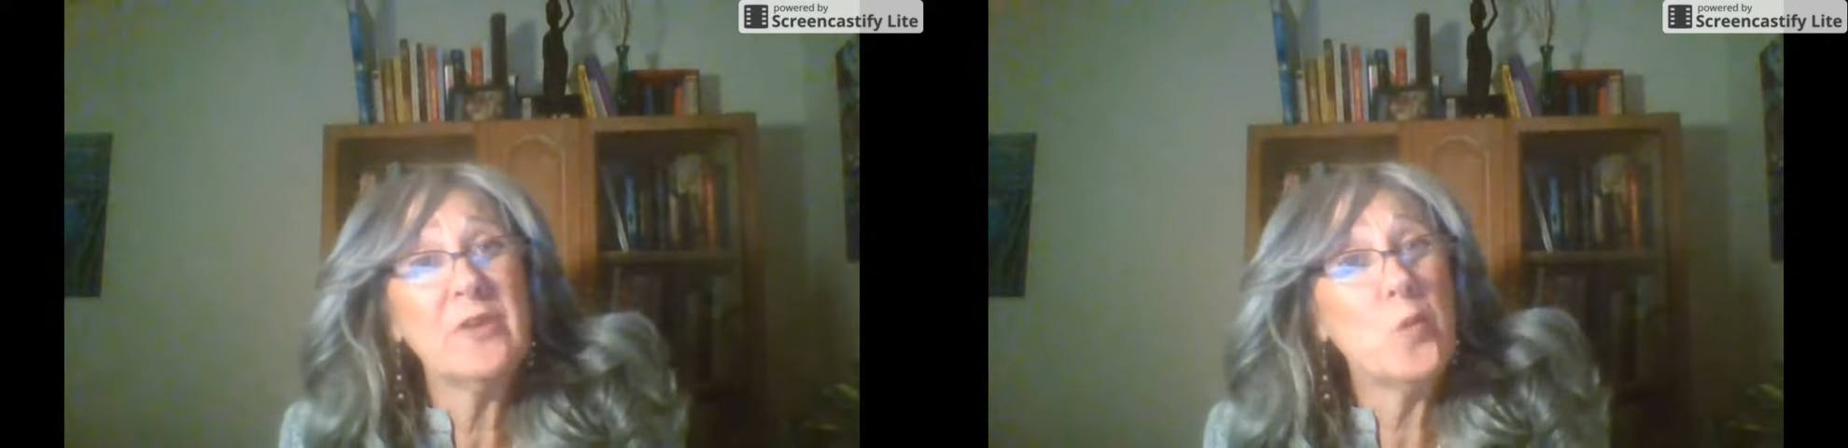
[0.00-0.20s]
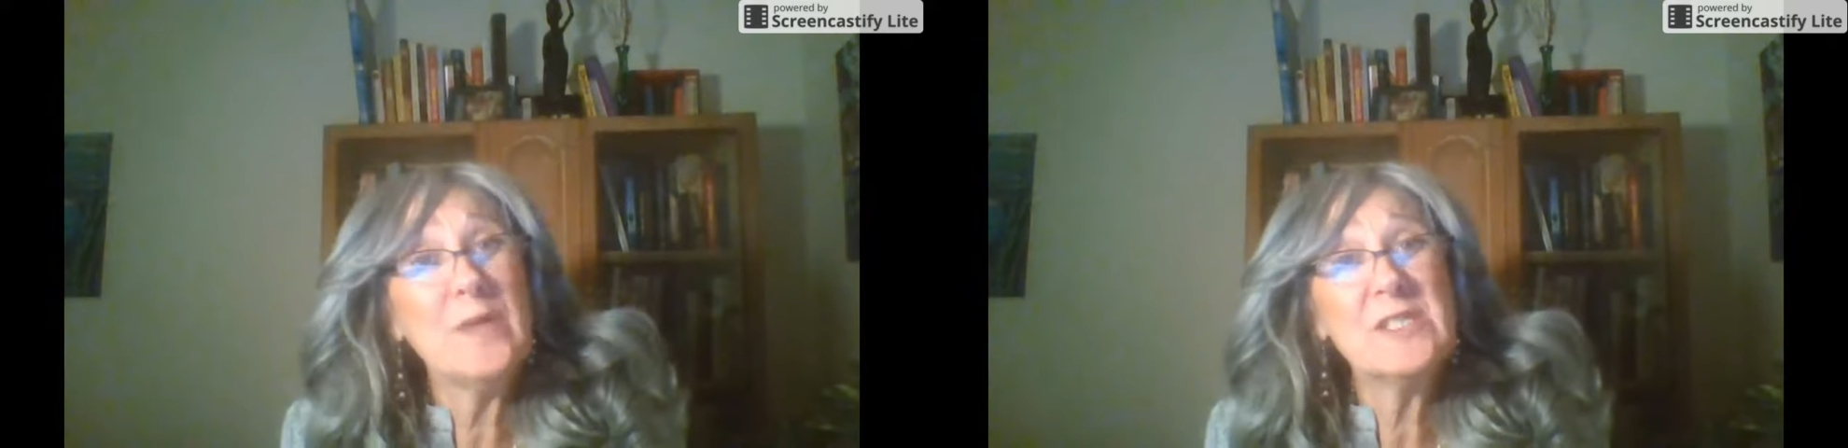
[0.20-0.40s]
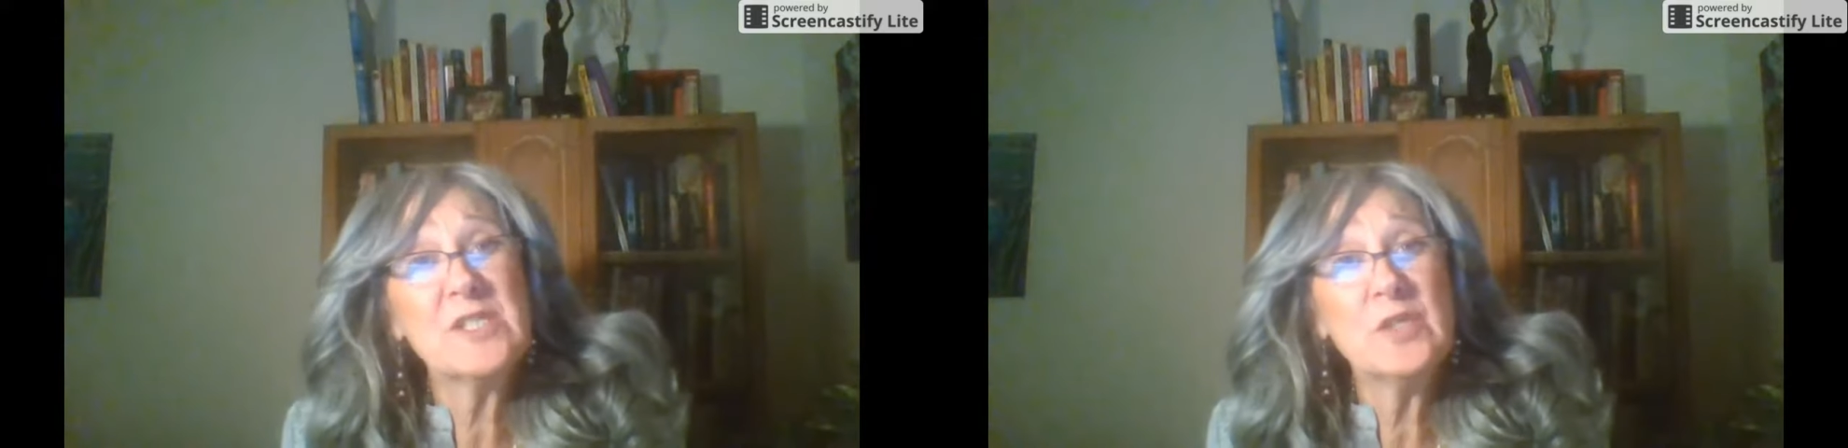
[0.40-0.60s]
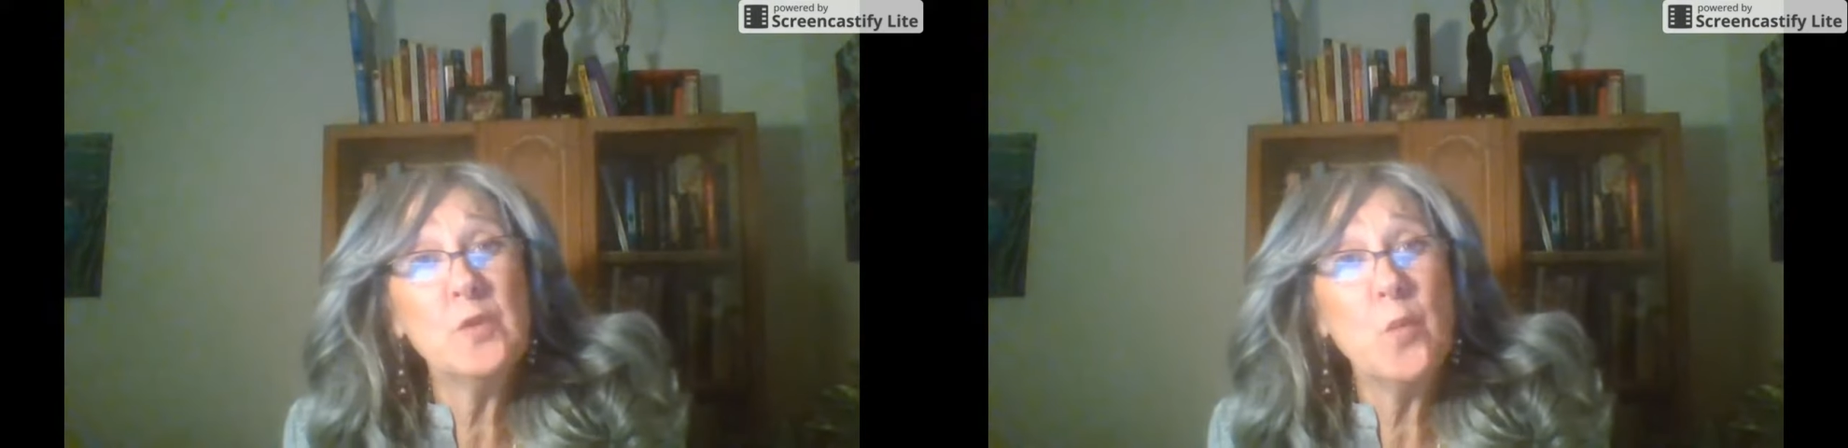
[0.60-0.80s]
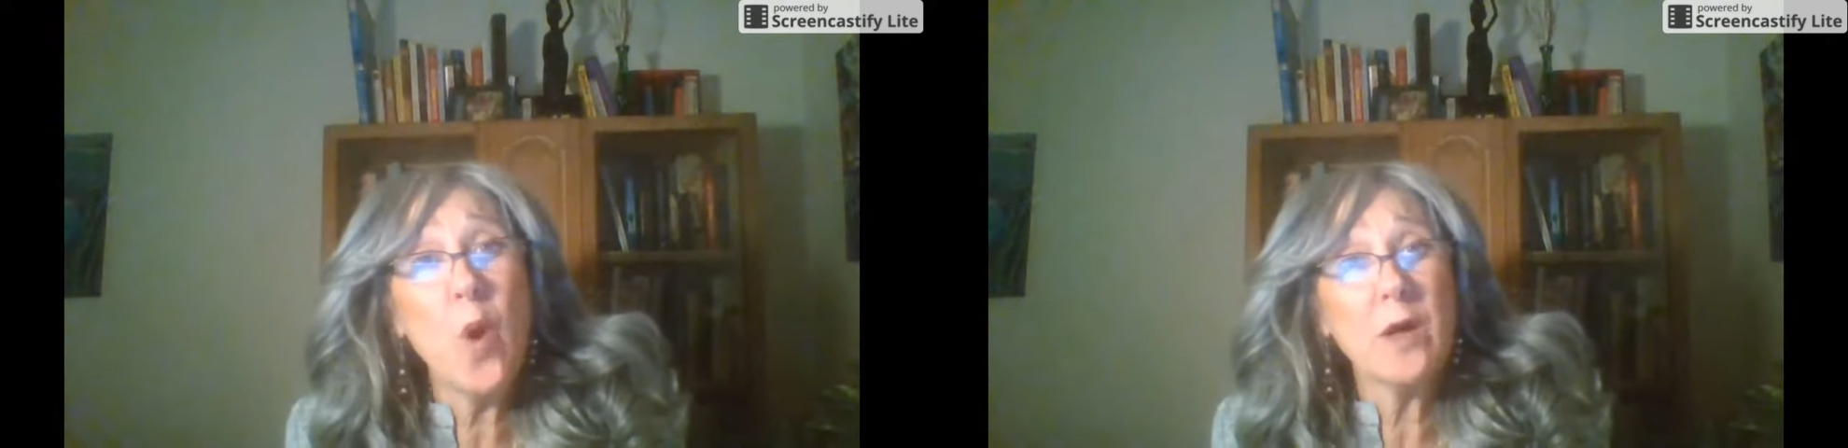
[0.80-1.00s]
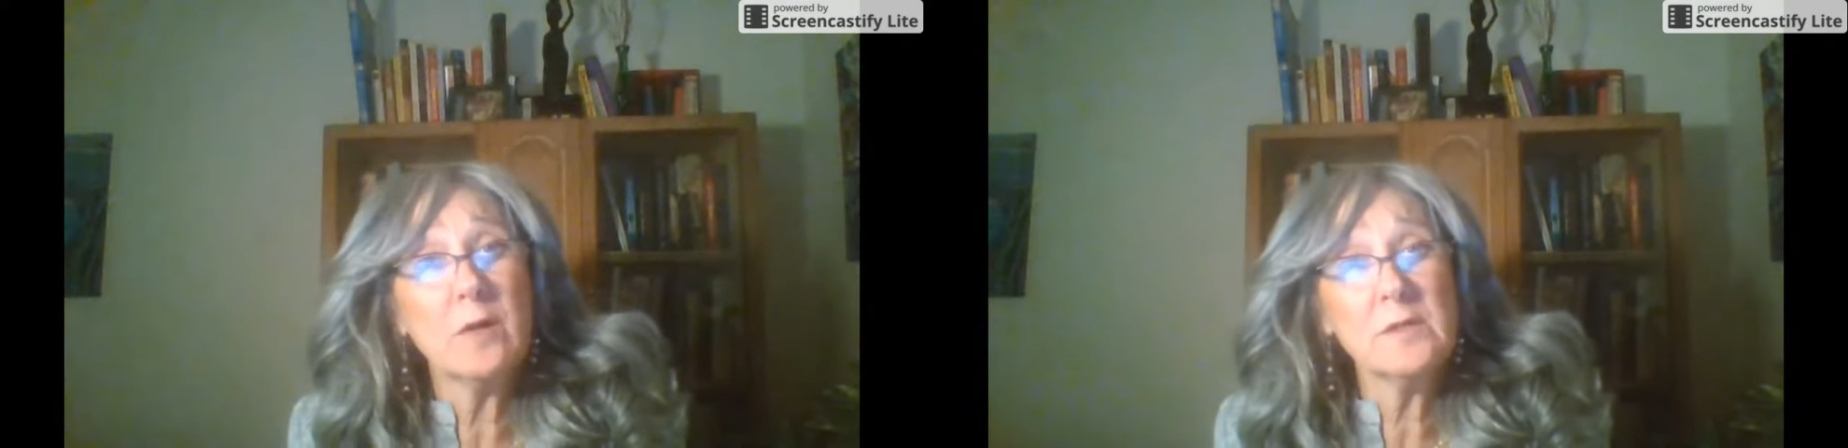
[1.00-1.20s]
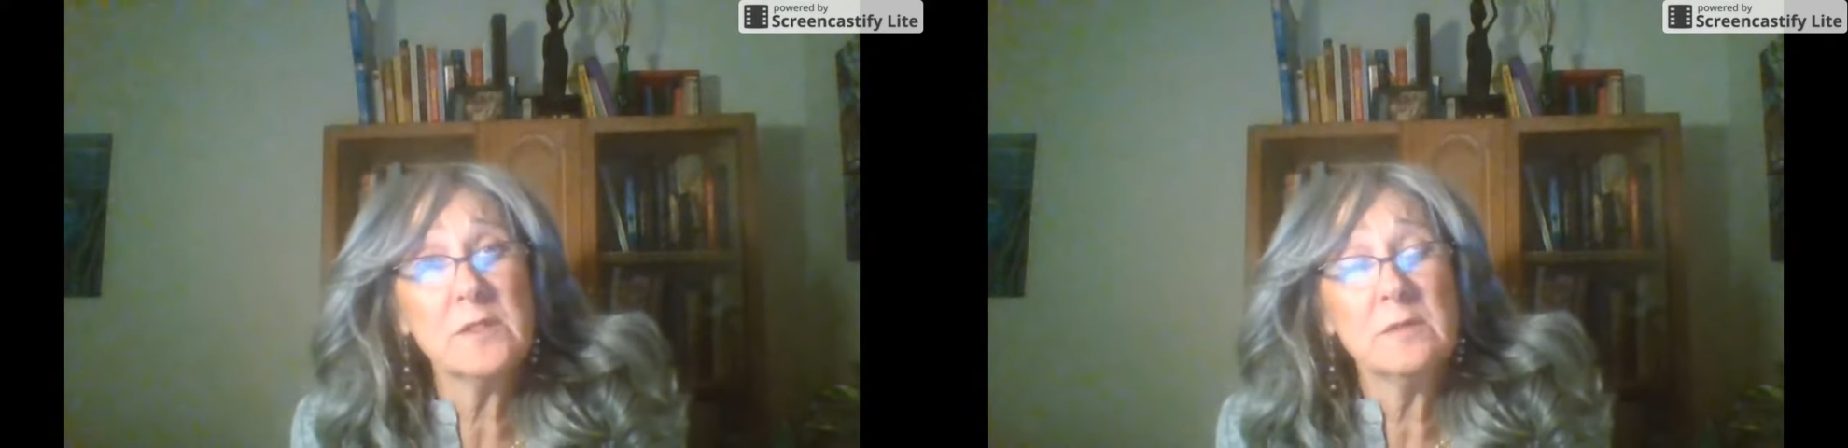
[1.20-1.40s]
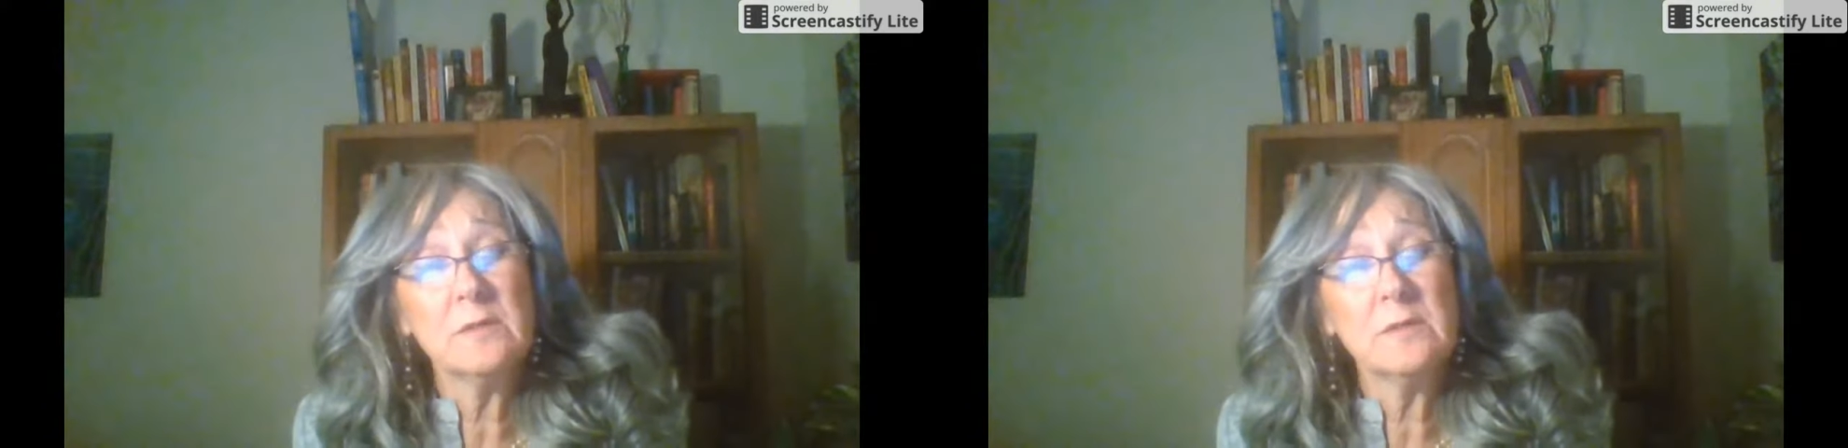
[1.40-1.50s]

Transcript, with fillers: in the Western world,